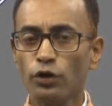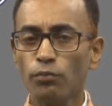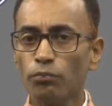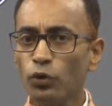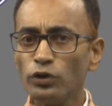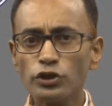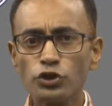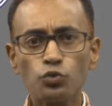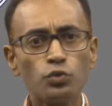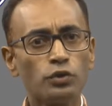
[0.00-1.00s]
Both the
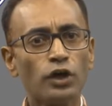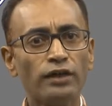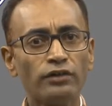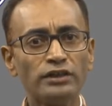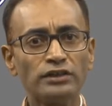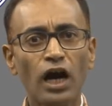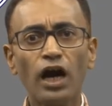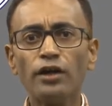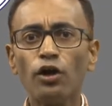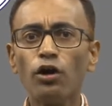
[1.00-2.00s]
student countries are
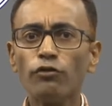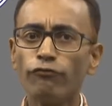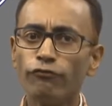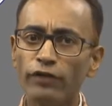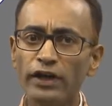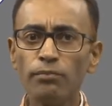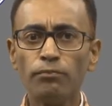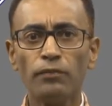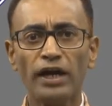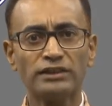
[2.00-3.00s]
not very
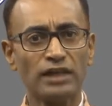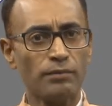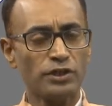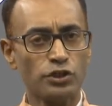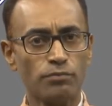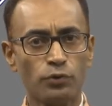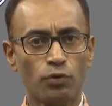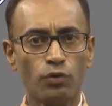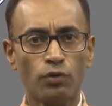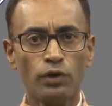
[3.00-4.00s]
examination pro
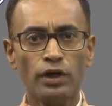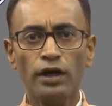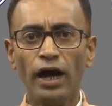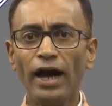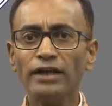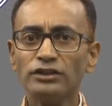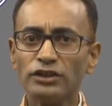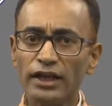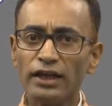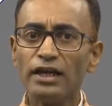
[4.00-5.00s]
and
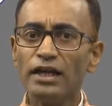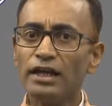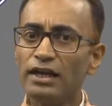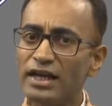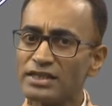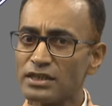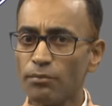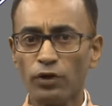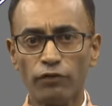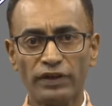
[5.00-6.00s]
take less number
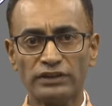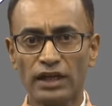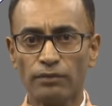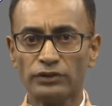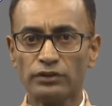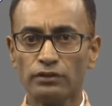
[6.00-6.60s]
of exams,